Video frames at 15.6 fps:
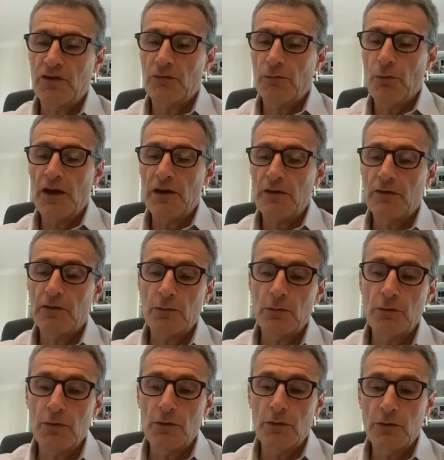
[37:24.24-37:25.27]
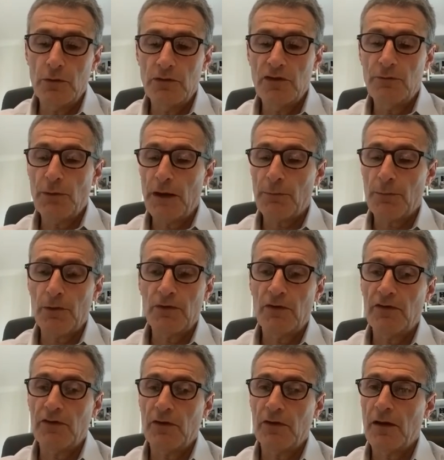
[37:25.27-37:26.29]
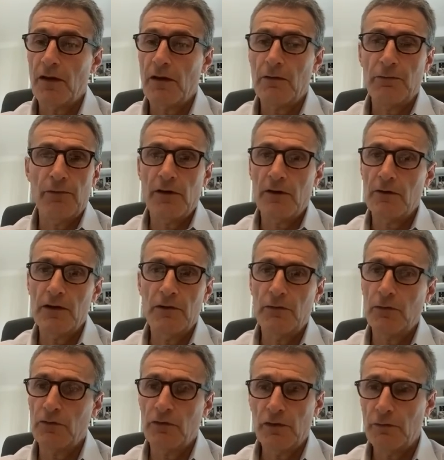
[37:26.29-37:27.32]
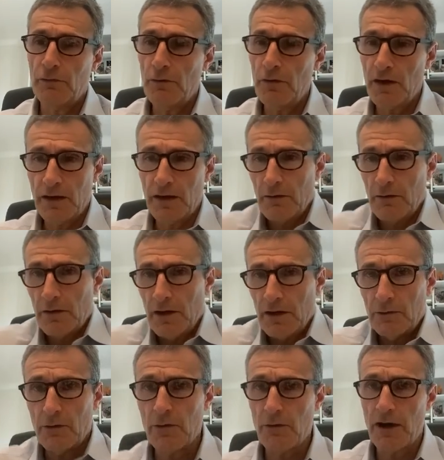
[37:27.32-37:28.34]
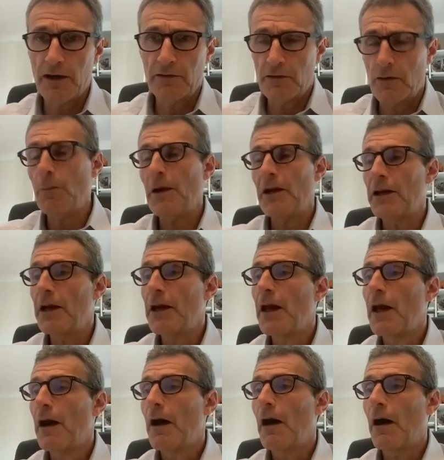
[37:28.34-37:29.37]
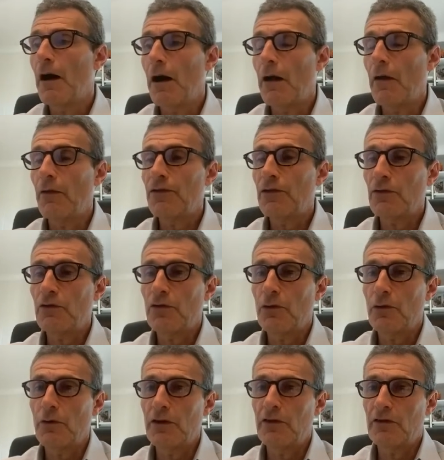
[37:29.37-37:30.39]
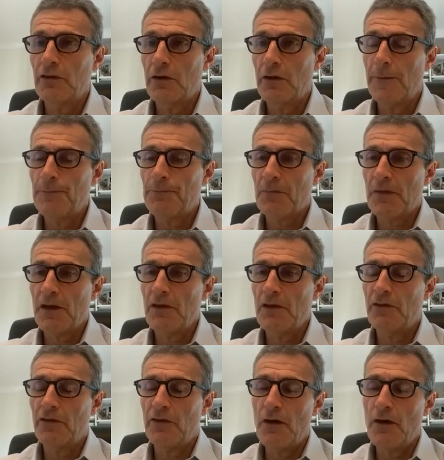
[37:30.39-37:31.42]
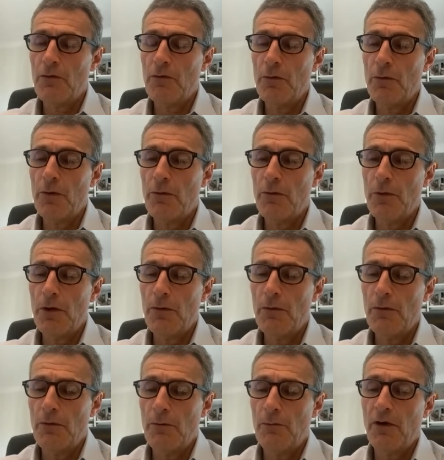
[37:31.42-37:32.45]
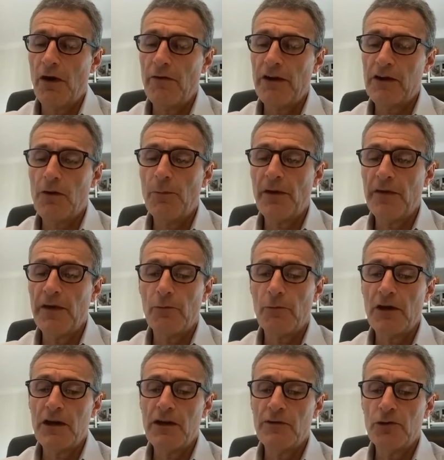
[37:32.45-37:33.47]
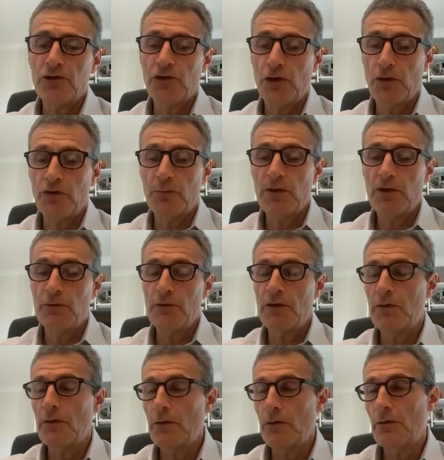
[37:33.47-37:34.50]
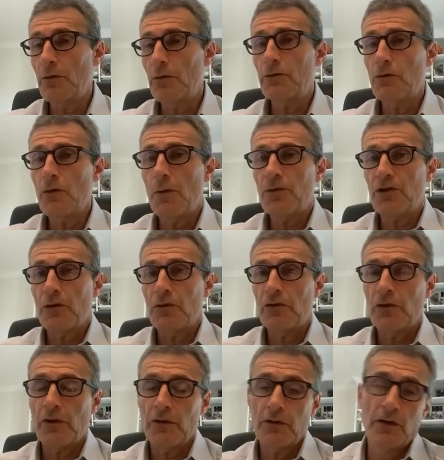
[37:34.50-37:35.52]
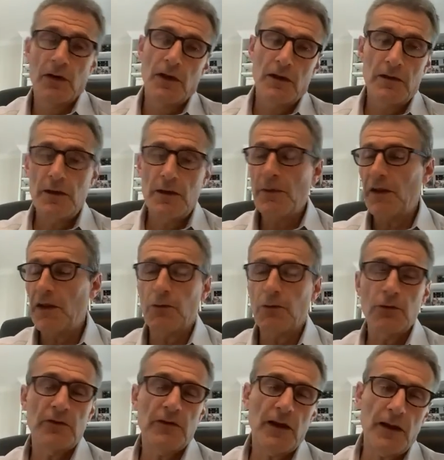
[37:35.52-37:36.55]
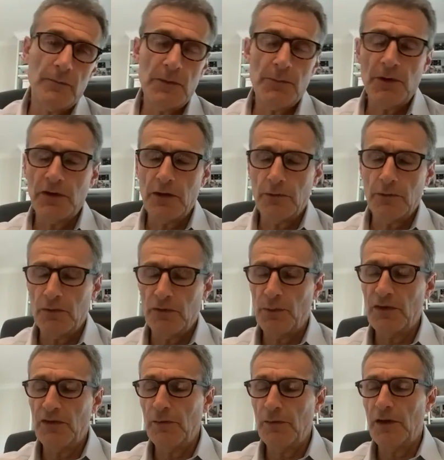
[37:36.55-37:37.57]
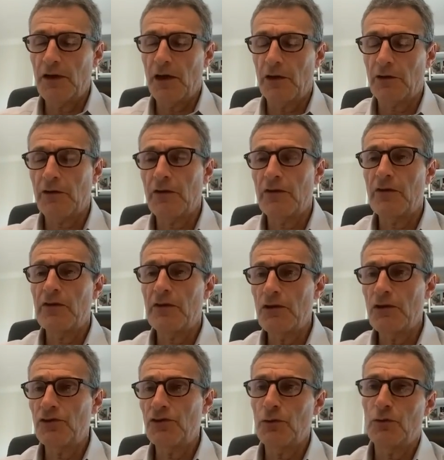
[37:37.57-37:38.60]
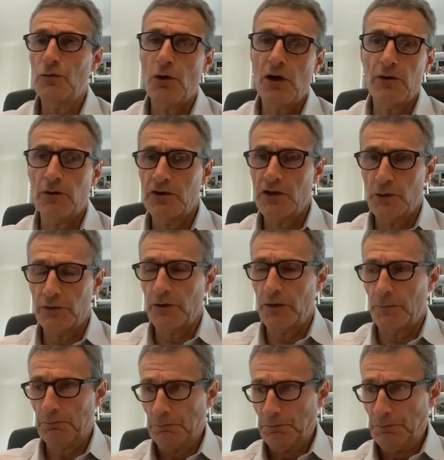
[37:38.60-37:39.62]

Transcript: went through the de-SPAC process and are very successful, like the Greg's company. And so it's now a private company are really the choice between the two options, and depending on the time, depending on the specific characteristic, they will choose one or the other.